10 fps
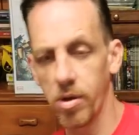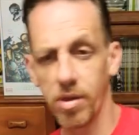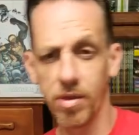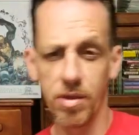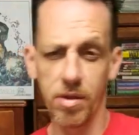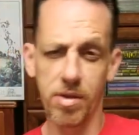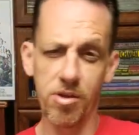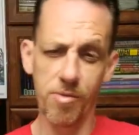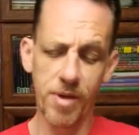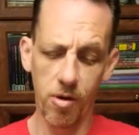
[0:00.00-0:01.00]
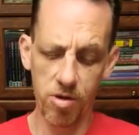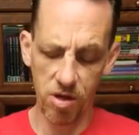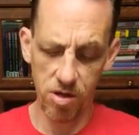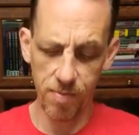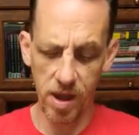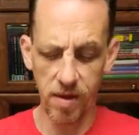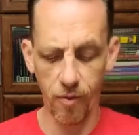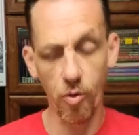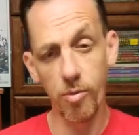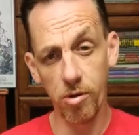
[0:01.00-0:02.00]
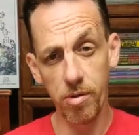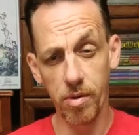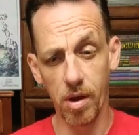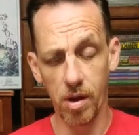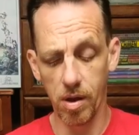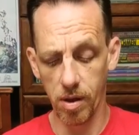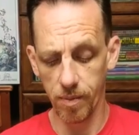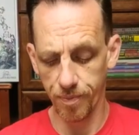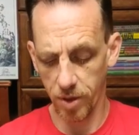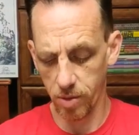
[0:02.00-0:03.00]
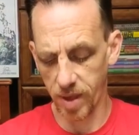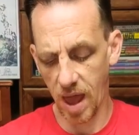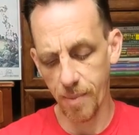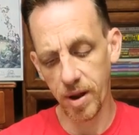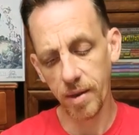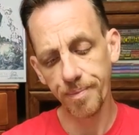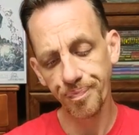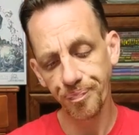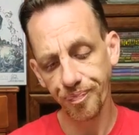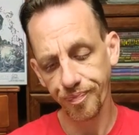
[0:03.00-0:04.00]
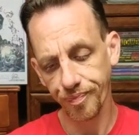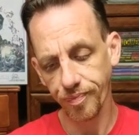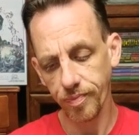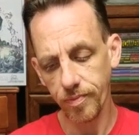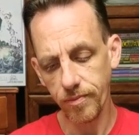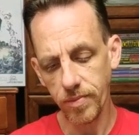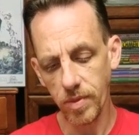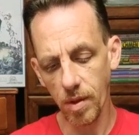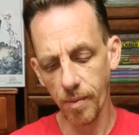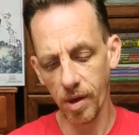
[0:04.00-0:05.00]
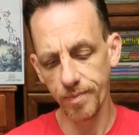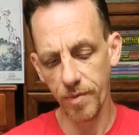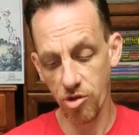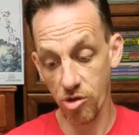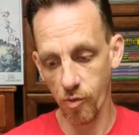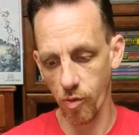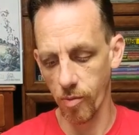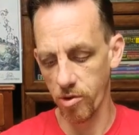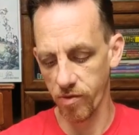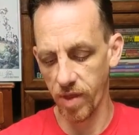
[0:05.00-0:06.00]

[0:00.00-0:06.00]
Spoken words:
disappears, as many have rumored. Could be happening. But it's just a rumor as of now.